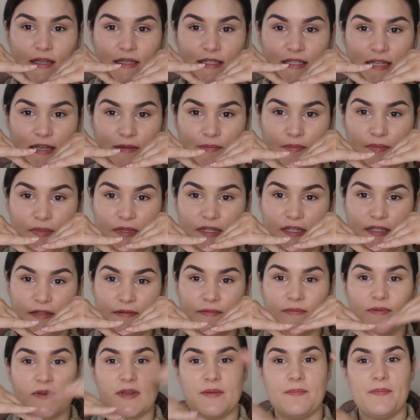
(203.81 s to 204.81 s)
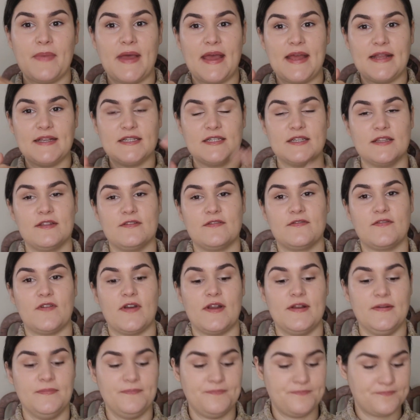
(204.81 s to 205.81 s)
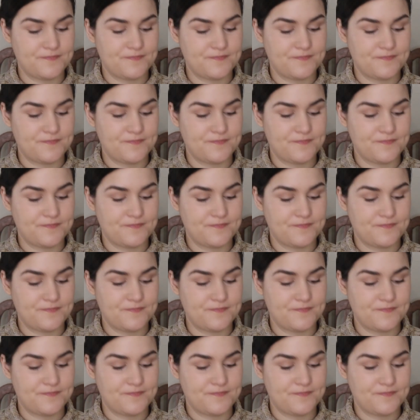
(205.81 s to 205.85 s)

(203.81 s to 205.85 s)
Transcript: dipped compared to the front.